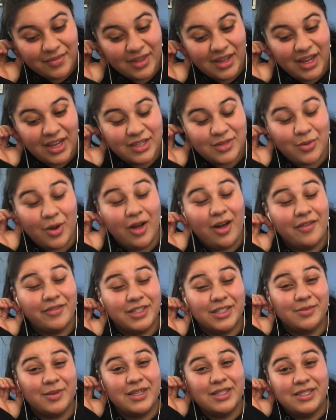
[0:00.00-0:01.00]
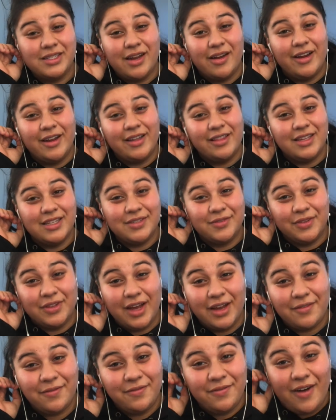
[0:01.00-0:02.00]
as well, I've just been staring at this for
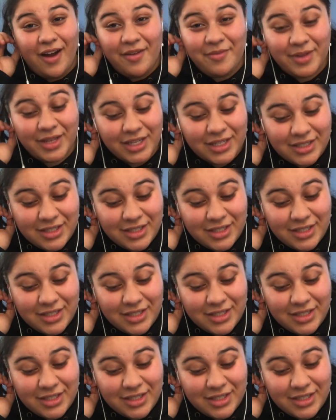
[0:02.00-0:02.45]
like five minutes.